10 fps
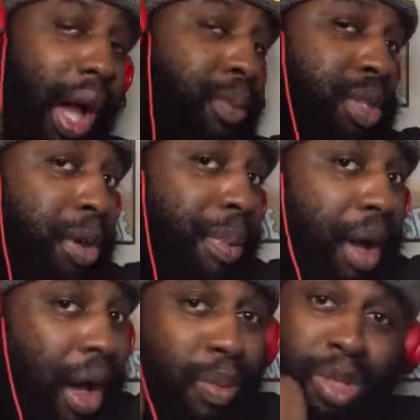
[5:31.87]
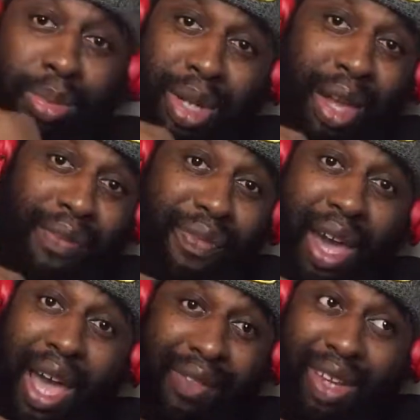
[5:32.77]
I was up to like
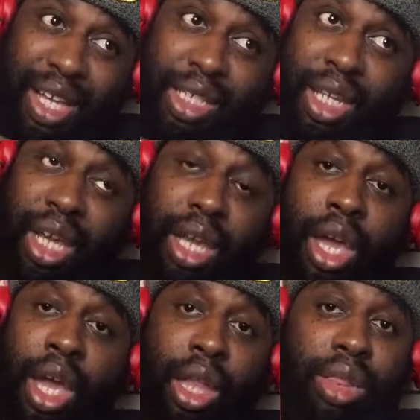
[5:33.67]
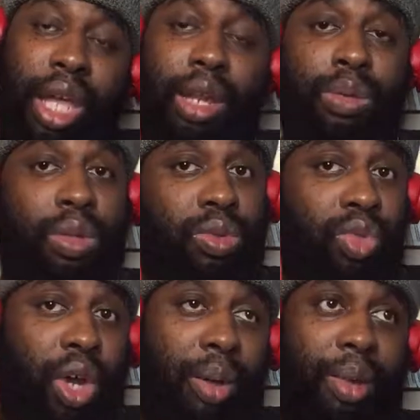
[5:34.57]
5 last night, thinking it was gonna
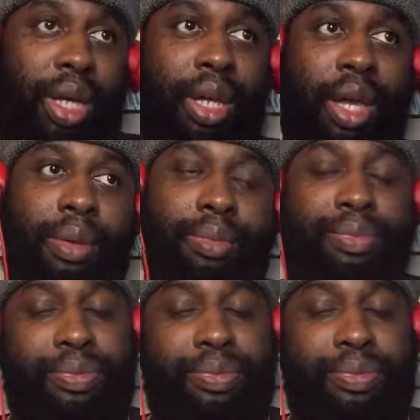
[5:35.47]
drop last night,